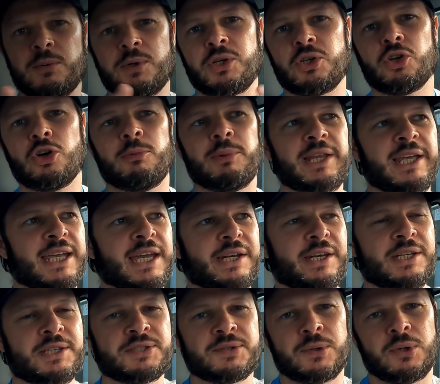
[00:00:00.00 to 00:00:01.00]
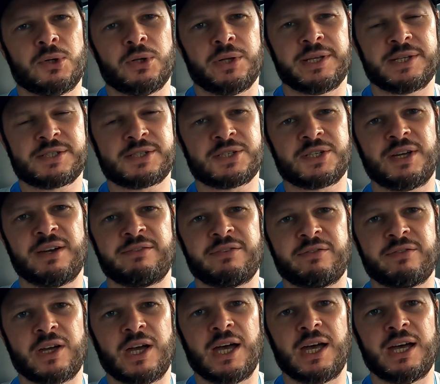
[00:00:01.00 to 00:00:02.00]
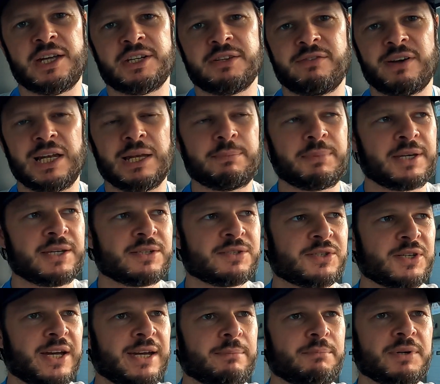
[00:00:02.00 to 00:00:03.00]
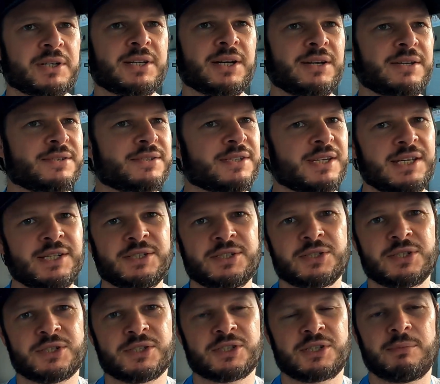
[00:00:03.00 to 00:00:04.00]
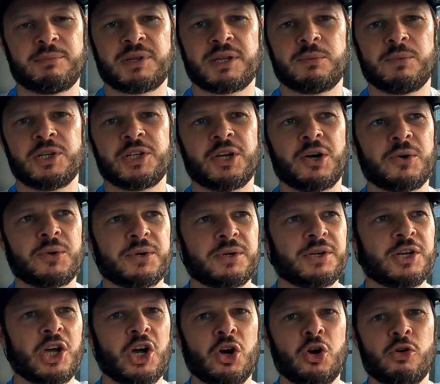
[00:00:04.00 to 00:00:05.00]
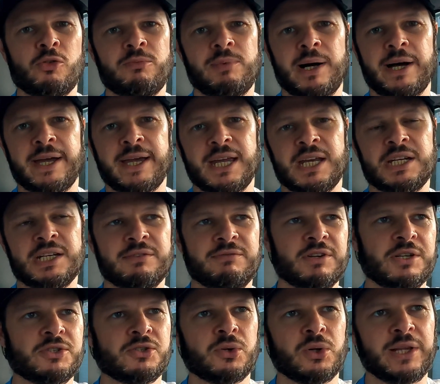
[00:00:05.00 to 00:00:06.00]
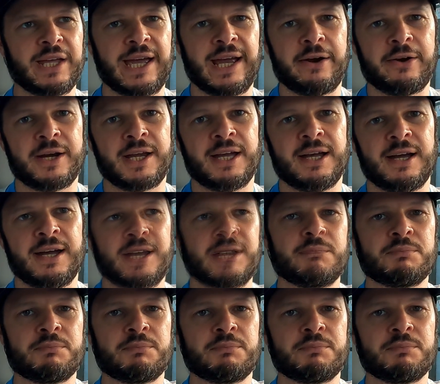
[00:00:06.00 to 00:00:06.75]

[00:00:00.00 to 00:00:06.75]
I wouldn't normally get into all this stuff of a, a developing site, because it's just something we don't know by individual area.